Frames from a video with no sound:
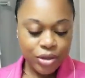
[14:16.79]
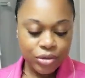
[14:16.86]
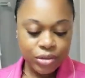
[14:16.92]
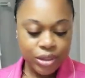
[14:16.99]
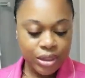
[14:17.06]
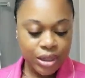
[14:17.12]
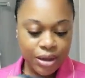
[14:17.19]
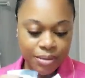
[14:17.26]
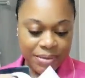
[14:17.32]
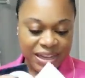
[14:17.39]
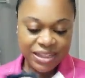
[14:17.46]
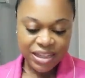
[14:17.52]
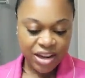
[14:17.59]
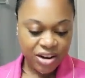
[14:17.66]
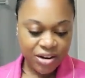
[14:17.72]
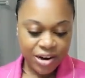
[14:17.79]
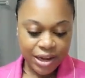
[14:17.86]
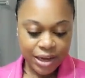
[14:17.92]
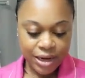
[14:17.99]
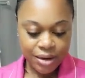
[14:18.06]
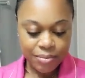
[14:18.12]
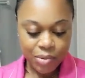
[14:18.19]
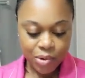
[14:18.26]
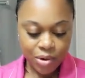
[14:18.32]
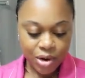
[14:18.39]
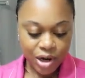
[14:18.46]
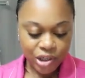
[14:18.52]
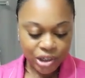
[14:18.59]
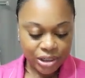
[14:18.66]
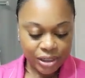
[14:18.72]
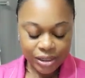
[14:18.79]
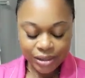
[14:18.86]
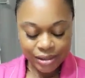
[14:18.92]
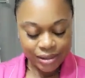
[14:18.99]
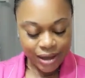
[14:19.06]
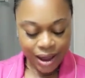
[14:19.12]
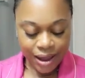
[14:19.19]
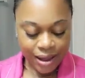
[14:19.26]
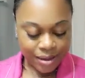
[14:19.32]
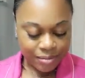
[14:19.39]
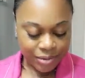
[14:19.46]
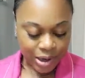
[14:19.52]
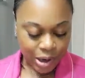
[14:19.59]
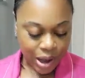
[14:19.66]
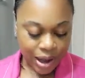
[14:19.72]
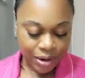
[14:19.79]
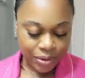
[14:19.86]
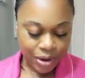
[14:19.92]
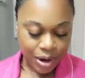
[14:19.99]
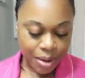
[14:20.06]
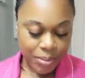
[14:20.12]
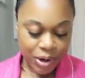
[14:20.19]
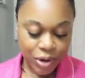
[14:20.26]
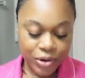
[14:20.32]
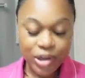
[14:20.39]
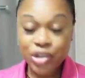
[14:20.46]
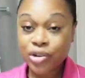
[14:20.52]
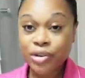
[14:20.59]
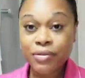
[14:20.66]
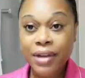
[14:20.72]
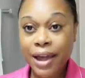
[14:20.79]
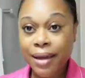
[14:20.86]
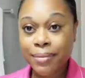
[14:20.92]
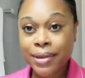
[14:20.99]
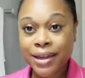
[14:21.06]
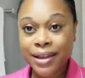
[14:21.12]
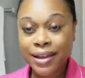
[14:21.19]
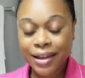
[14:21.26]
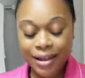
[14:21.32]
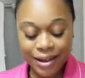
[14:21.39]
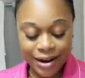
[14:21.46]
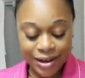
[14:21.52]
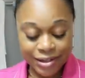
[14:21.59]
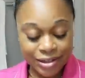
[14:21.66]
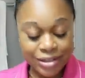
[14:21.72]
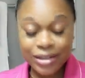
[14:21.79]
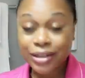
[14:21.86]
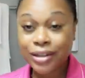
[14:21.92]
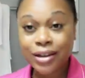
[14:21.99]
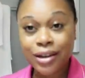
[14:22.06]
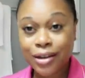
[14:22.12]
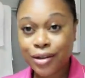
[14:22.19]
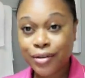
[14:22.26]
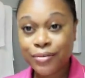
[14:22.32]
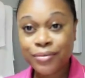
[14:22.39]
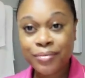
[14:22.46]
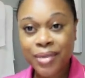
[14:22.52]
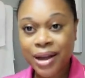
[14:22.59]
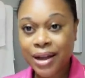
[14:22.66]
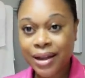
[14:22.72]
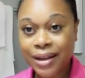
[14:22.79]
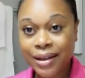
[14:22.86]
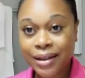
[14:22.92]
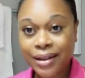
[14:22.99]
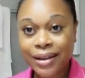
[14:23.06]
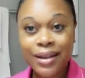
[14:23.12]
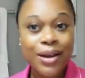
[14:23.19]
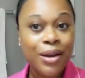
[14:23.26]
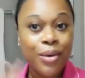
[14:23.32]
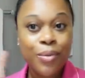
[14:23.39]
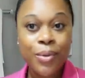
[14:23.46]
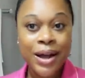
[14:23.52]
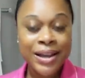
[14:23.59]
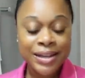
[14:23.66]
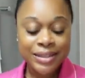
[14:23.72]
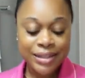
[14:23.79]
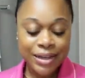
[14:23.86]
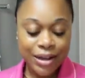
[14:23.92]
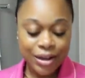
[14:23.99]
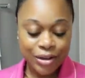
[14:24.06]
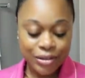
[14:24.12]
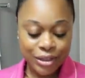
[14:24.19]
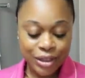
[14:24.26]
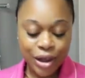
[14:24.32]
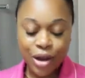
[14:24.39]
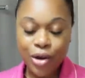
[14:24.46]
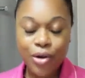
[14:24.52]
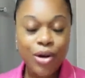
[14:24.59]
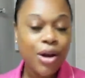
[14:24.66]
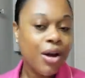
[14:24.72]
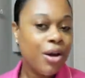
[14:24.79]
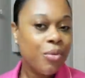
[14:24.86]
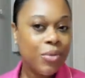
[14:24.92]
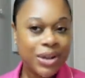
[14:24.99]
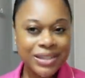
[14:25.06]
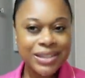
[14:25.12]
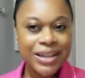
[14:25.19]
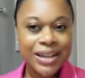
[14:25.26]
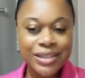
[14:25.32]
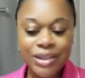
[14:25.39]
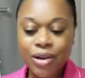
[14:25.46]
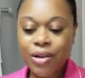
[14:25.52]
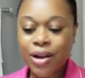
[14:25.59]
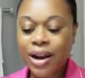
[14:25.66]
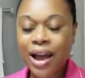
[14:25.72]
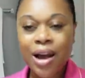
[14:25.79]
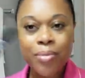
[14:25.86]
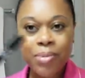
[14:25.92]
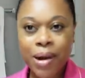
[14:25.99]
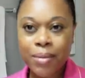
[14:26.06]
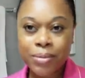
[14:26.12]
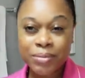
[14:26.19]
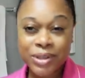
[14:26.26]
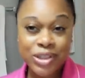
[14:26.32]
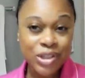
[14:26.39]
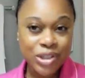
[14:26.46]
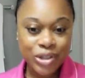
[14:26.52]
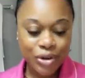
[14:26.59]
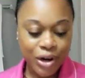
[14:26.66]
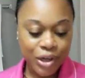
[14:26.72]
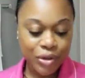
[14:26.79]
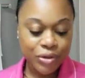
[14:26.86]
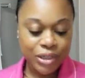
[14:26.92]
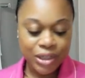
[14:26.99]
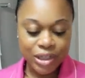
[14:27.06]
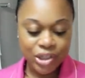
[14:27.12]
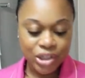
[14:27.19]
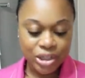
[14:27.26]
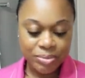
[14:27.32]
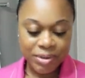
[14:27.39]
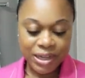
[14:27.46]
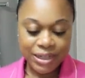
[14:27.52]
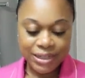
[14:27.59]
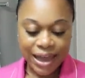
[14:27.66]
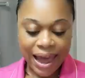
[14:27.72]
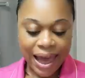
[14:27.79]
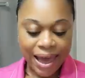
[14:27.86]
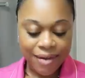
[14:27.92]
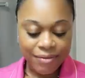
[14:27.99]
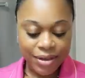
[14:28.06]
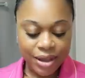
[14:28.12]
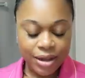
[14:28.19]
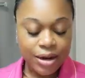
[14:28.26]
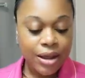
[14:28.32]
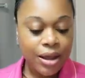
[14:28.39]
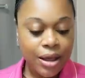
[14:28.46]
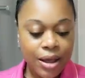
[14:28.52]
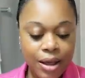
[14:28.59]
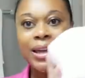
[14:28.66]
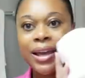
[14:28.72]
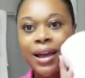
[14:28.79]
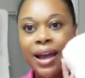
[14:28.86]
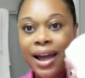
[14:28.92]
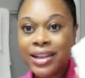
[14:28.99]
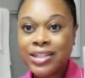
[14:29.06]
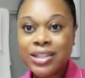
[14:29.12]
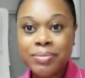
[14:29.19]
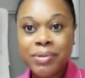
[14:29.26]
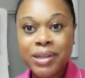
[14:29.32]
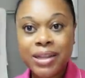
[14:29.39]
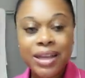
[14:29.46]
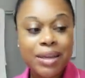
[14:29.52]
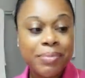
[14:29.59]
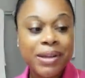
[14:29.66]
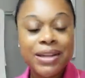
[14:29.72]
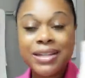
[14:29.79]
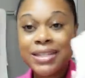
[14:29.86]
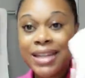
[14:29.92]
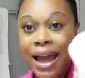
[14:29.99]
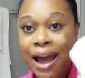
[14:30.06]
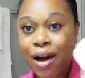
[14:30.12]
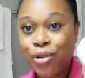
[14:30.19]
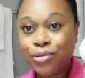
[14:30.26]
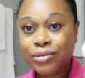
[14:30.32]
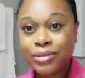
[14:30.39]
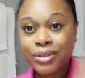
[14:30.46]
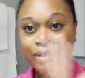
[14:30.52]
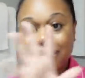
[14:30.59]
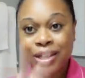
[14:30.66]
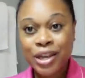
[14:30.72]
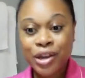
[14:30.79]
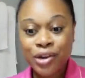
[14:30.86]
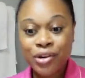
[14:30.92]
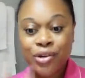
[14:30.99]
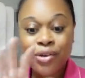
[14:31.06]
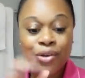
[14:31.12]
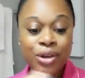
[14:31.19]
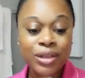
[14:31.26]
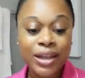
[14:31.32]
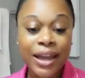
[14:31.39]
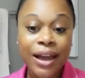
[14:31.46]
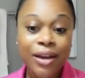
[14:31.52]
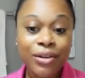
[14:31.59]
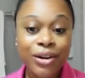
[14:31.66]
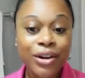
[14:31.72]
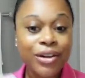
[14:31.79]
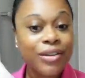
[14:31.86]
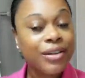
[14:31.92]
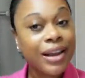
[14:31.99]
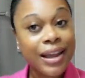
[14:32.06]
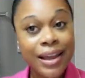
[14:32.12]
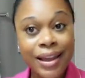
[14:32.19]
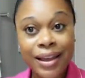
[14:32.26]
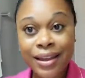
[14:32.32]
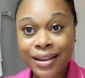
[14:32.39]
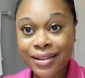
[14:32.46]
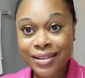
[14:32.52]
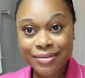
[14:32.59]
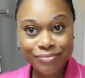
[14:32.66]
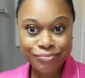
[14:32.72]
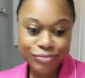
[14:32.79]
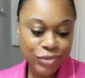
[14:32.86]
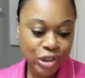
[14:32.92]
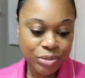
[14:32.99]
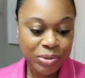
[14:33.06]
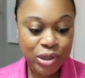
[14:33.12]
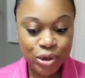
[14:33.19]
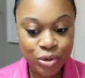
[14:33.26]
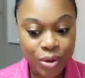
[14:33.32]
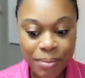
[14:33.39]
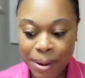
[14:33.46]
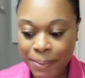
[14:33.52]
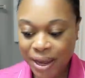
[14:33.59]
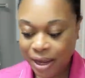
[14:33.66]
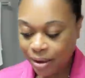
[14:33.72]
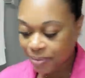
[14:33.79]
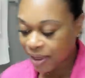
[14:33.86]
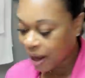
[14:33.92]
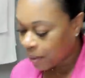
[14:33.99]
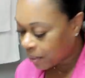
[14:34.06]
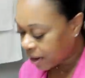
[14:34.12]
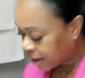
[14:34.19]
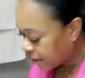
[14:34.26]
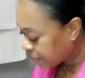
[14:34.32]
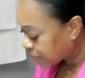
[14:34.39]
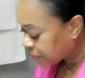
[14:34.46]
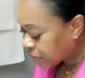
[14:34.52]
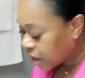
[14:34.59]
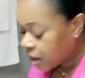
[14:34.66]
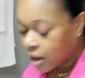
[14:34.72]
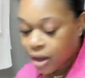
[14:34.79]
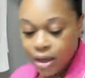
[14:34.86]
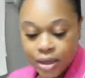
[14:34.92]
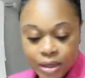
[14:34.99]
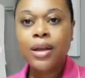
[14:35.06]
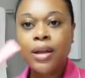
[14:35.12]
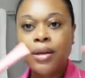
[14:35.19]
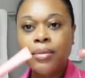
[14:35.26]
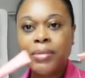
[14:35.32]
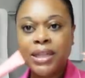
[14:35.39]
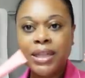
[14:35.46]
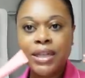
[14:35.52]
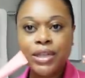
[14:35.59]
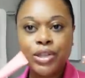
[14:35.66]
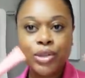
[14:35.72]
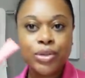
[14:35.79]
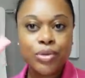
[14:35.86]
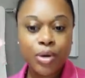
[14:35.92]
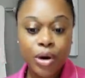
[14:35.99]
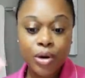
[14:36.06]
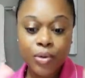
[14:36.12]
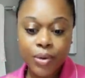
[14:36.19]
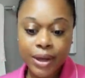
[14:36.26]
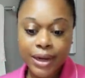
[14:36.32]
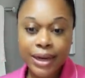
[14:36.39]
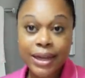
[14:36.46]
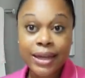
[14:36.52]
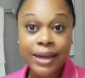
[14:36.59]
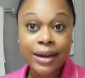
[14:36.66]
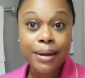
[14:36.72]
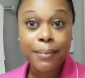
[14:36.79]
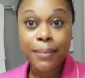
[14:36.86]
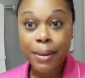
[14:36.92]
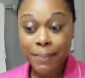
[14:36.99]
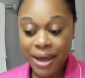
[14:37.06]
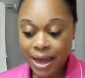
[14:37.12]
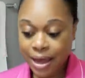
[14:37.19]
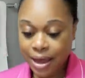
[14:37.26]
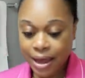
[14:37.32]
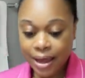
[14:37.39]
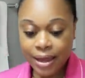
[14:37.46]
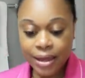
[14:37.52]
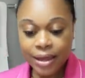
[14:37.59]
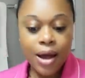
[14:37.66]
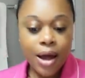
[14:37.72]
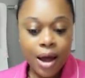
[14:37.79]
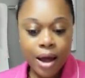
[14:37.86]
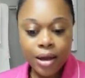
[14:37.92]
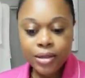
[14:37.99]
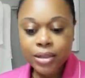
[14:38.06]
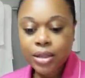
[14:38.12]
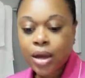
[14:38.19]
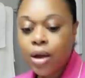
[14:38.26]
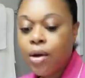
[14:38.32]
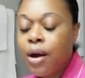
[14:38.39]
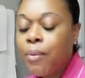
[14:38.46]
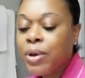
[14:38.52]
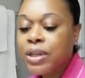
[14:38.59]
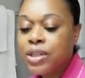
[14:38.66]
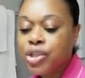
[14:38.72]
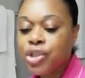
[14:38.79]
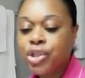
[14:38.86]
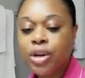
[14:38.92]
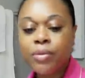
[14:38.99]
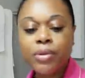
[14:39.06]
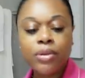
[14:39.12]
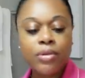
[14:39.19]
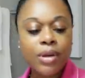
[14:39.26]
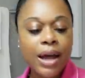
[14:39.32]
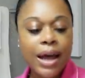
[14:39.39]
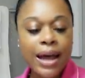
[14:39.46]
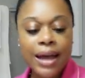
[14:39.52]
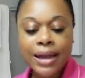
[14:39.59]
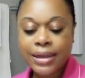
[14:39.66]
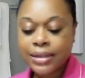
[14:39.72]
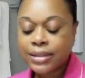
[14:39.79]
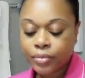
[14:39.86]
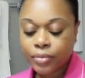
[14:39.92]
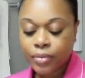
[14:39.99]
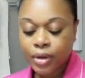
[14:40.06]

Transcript: used the mascara anymore just because I don't know. I don't know. I'm a creature of habit and I just love my YSL. So once that's gone, I'll probably just start using this just because I have it. Yeah, i just been keeping this out here on the counter and just been doing my makeup that way. But these two are going in my bag. Also, I wanted to share with you guys